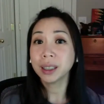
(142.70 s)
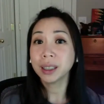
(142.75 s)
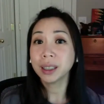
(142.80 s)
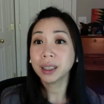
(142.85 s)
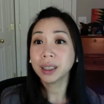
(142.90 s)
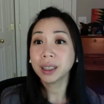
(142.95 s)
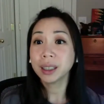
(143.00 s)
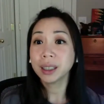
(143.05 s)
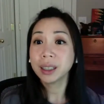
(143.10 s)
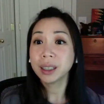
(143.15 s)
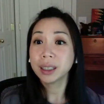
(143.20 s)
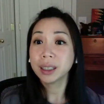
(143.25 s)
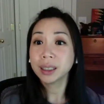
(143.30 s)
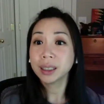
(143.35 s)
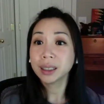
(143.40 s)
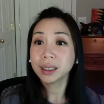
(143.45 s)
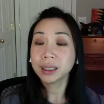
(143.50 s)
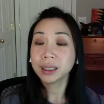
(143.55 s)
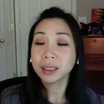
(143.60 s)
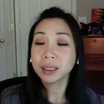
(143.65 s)

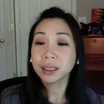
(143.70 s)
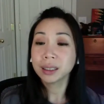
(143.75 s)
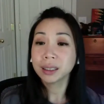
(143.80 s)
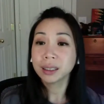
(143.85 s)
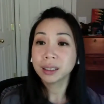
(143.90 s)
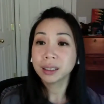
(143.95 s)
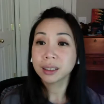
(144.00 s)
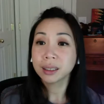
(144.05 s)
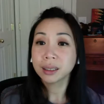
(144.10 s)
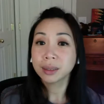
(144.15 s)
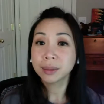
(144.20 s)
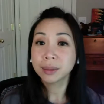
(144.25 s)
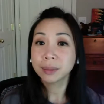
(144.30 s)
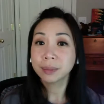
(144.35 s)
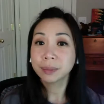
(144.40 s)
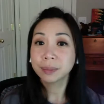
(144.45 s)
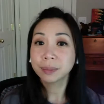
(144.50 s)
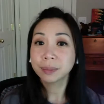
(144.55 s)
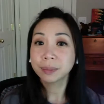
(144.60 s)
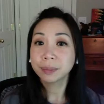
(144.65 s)

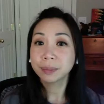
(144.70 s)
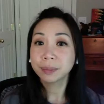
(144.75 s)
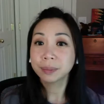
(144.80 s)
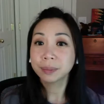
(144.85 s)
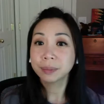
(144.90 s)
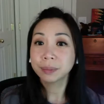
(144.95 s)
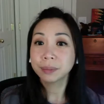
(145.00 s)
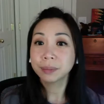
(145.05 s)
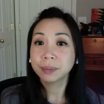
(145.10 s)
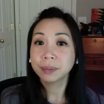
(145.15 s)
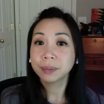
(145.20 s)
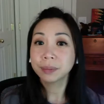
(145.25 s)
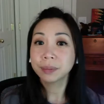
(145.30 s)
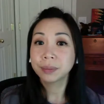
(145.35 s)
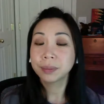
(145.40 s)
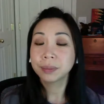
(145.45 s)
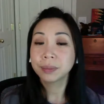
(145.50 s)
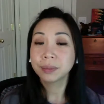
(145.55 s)
No one is speaking in this clip.